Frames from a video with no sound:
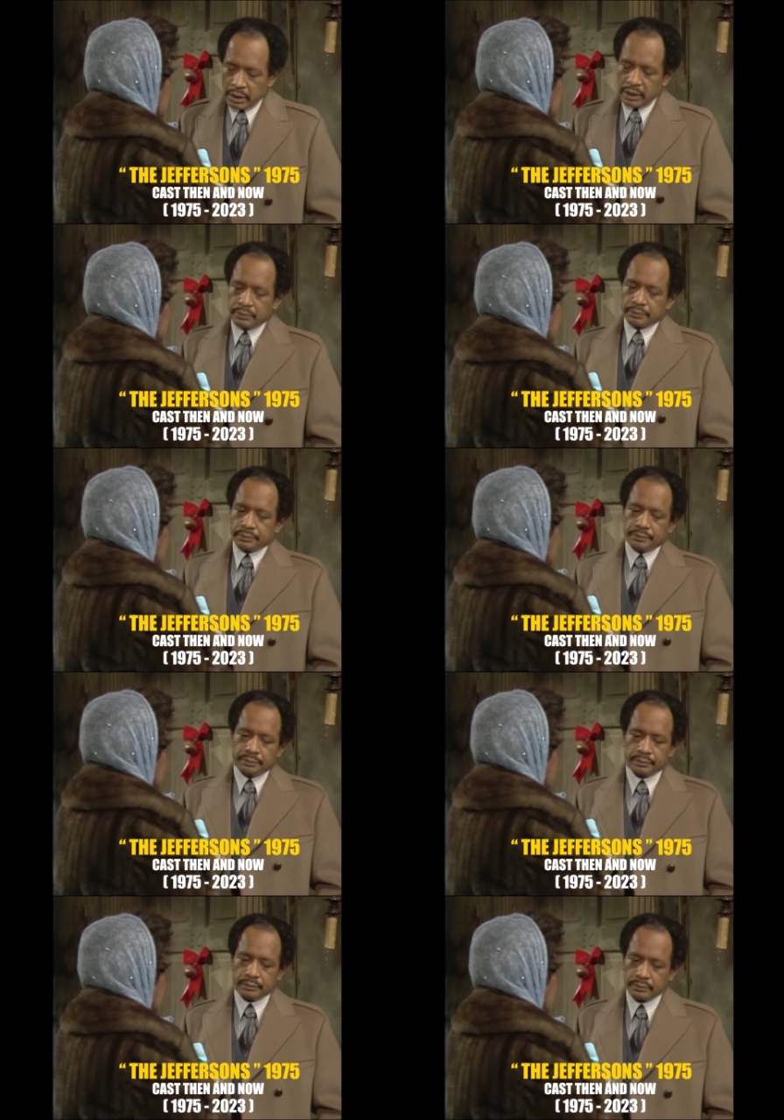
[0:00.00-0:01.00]
Hello,
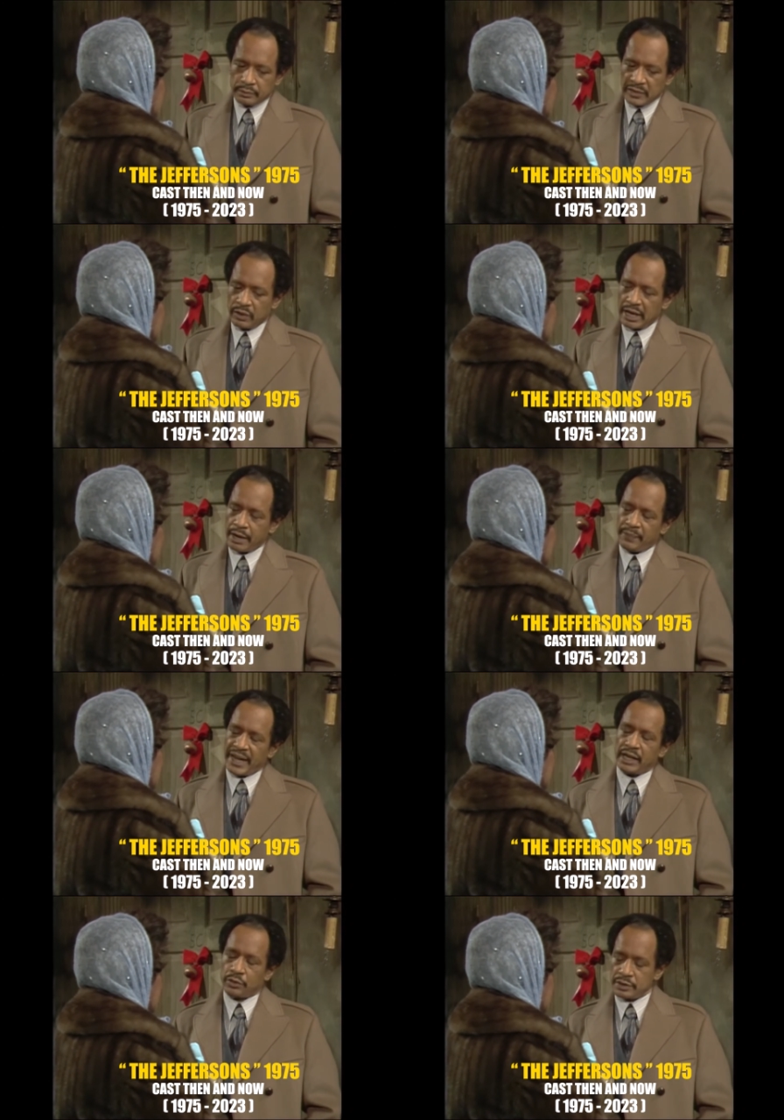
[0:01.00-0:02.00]
if you share my
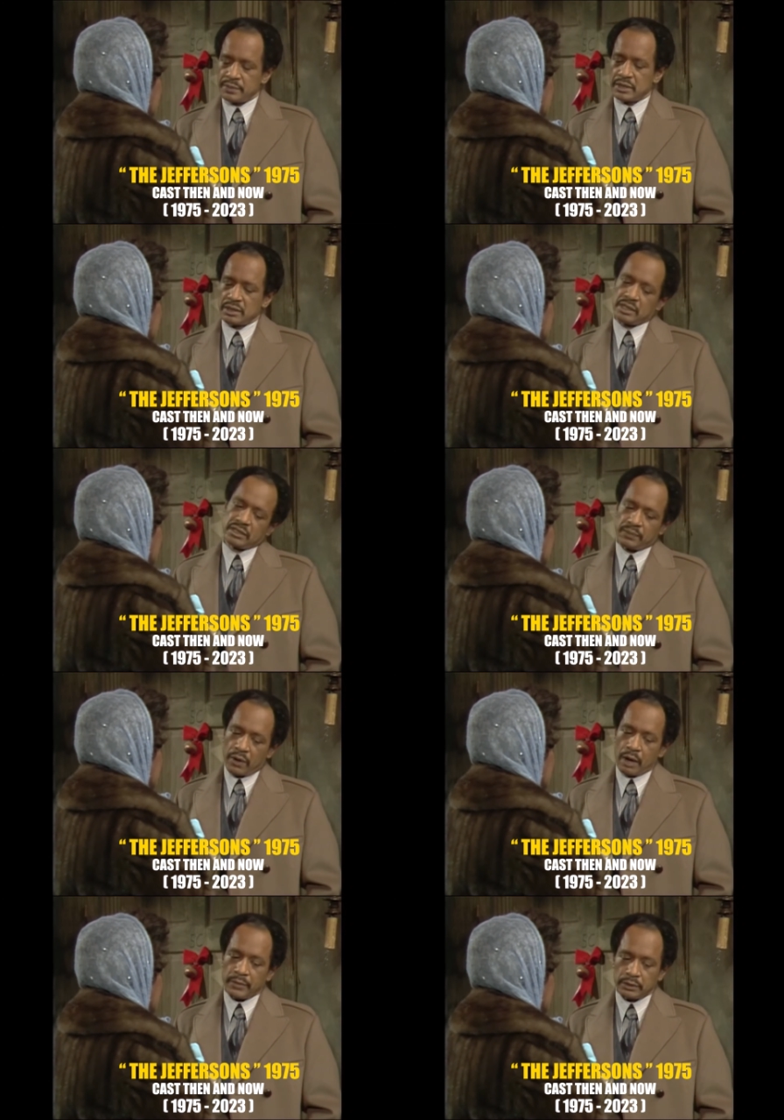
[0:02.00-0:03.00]
feelings, you know that The
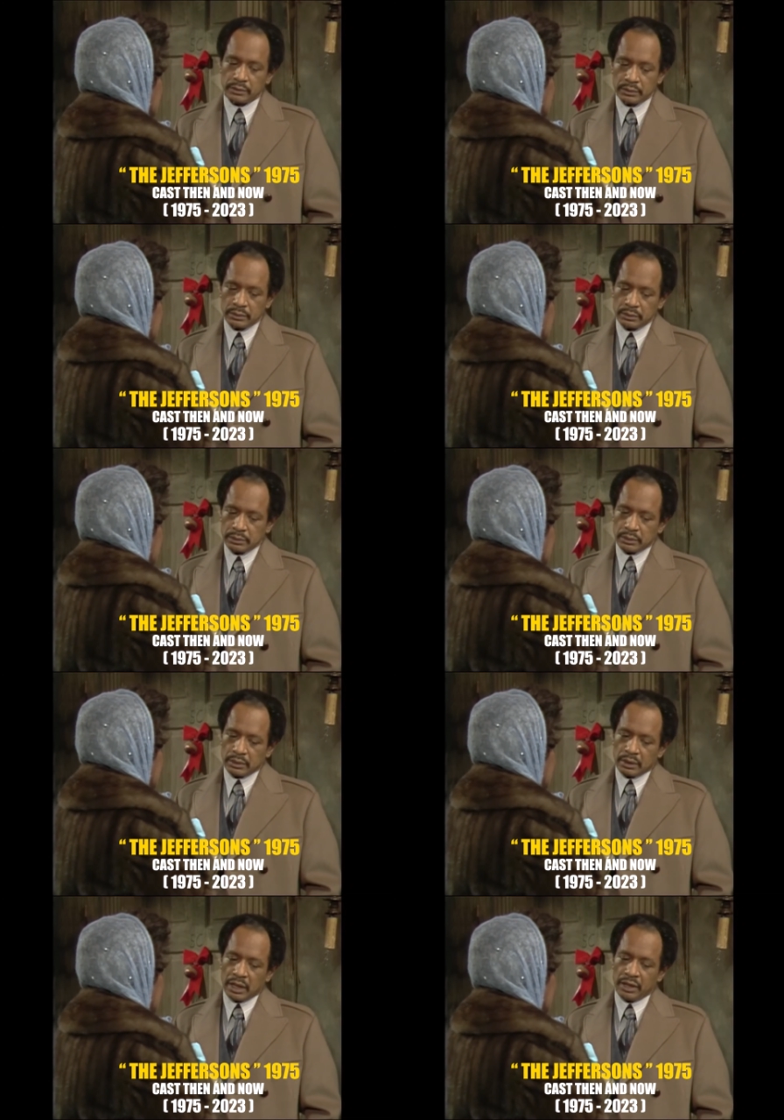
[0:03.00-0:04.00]
Jeffersons is one of the
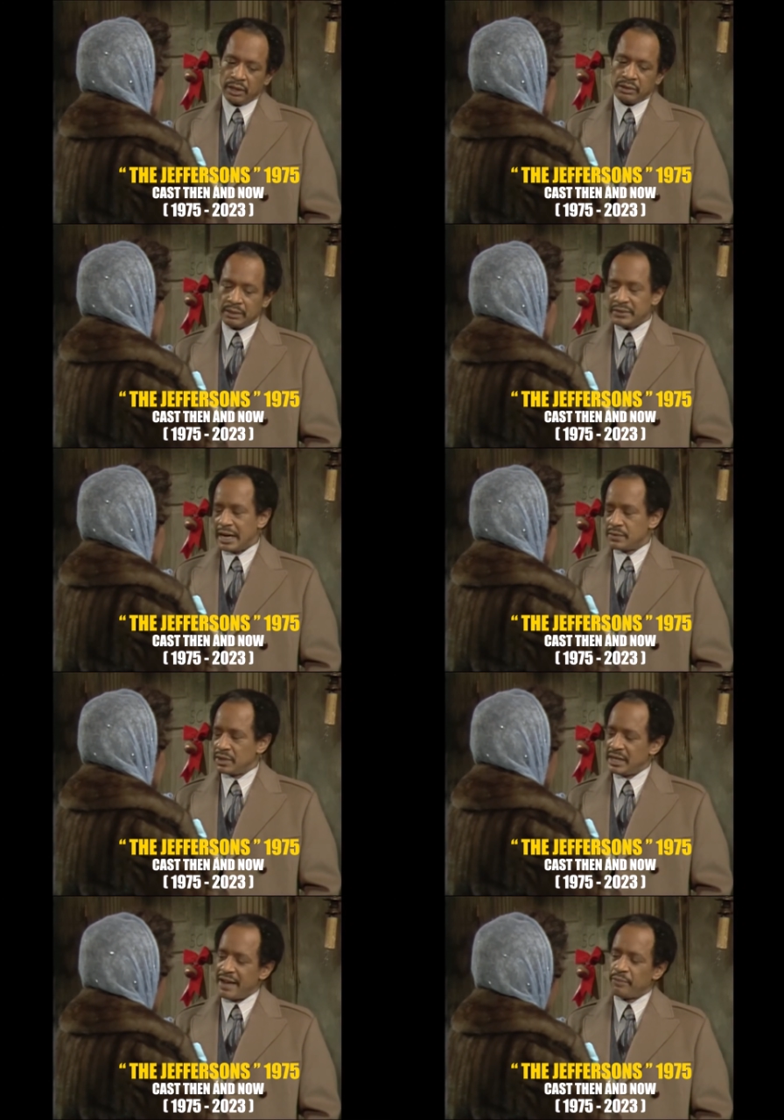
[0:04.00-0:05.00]
best American TV
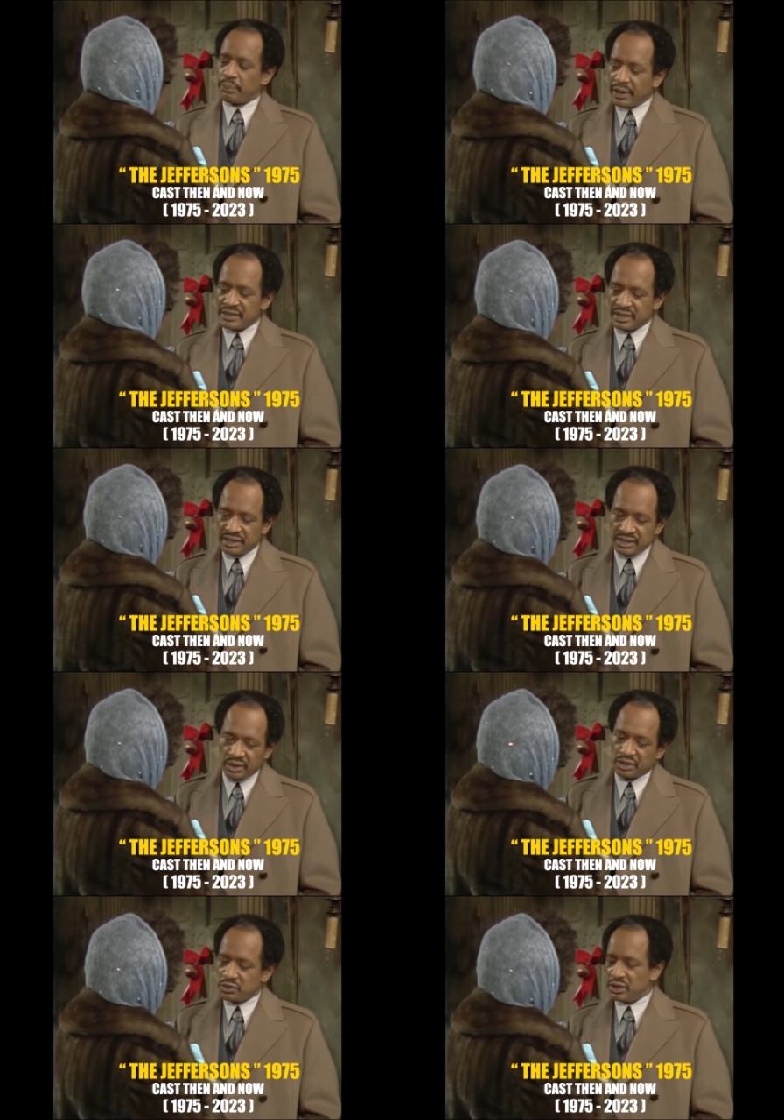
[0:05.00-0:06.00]
series ever made,
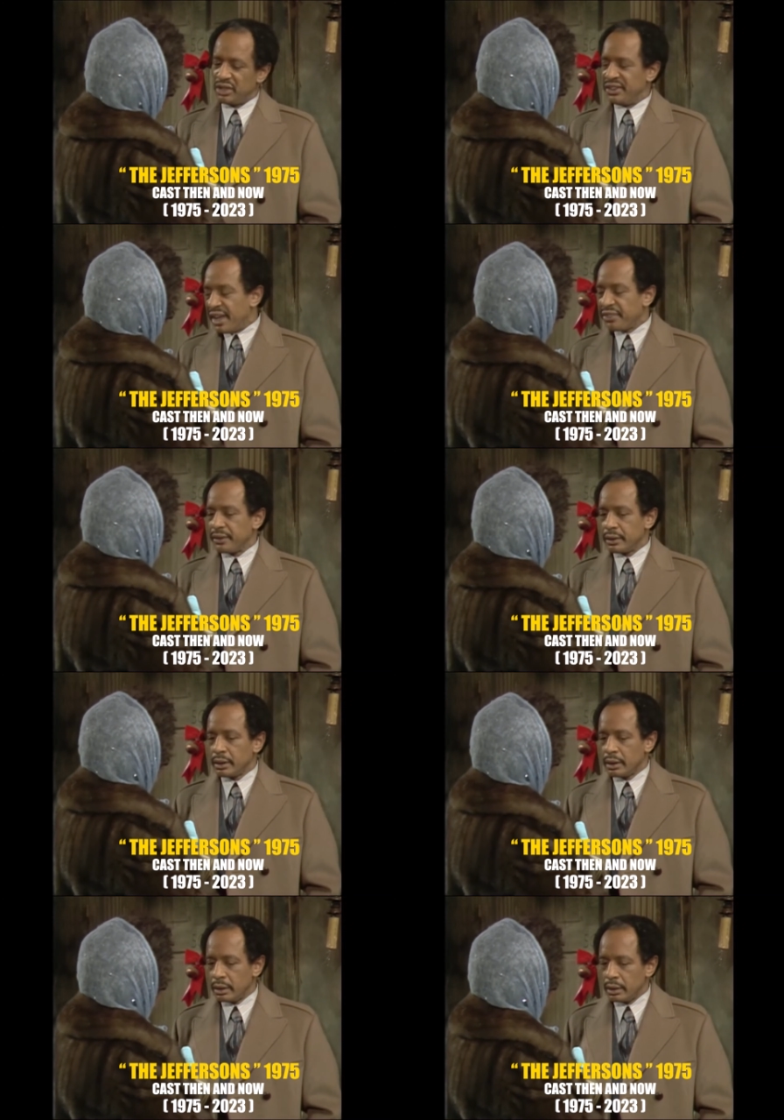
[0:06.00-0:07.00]
so sit back, relax,